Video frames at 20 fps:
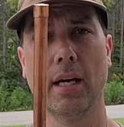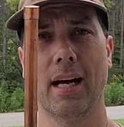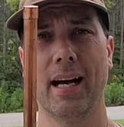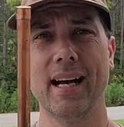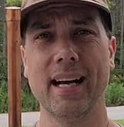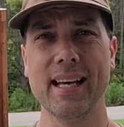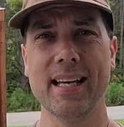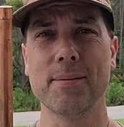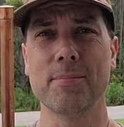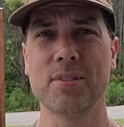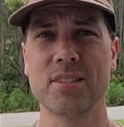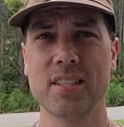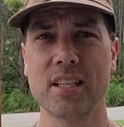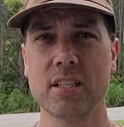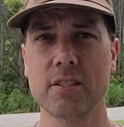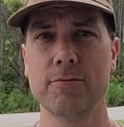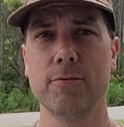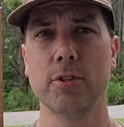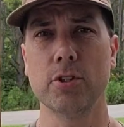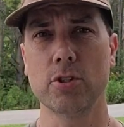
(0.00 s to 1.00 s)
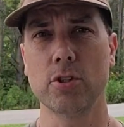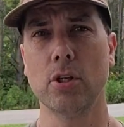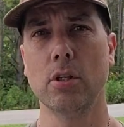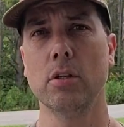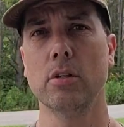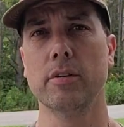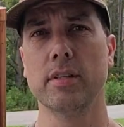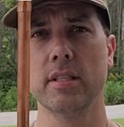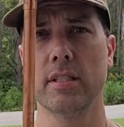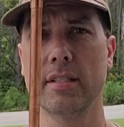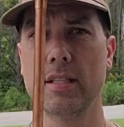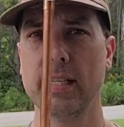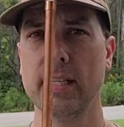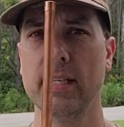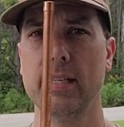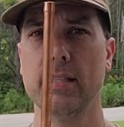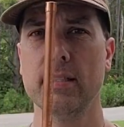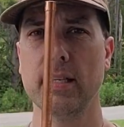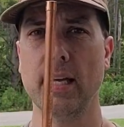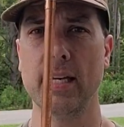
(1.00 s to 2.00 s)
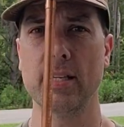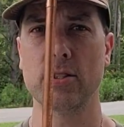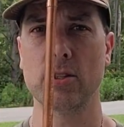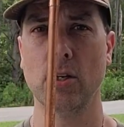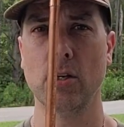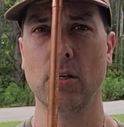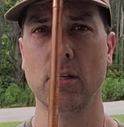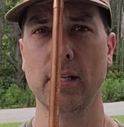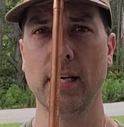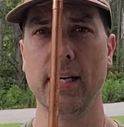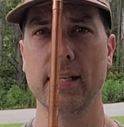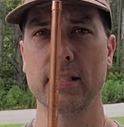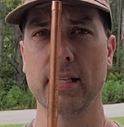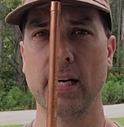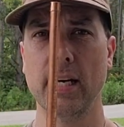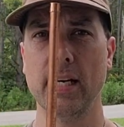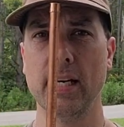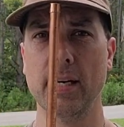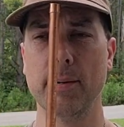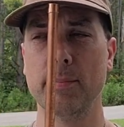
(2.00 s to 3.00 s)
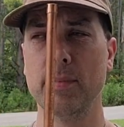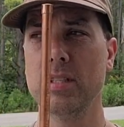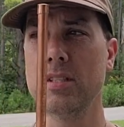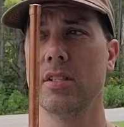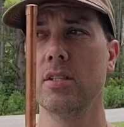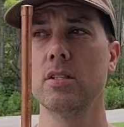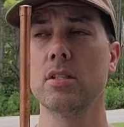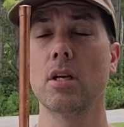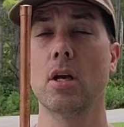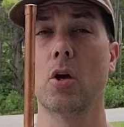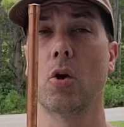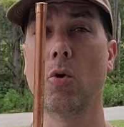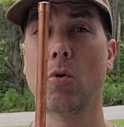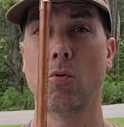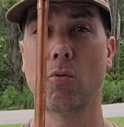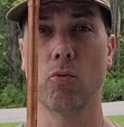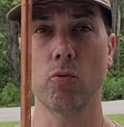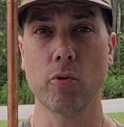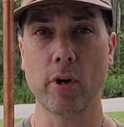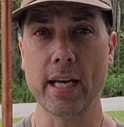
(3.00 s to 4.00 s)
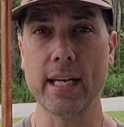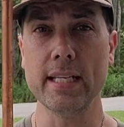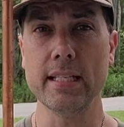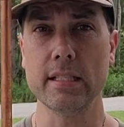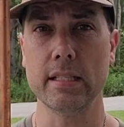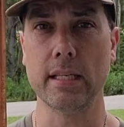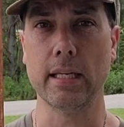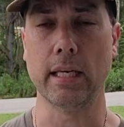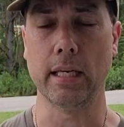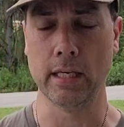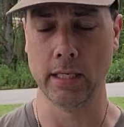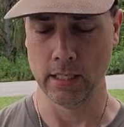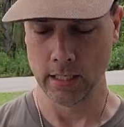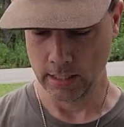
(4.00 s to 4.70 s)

I am six foot tall. This thing is as tall as I am. This is crazy.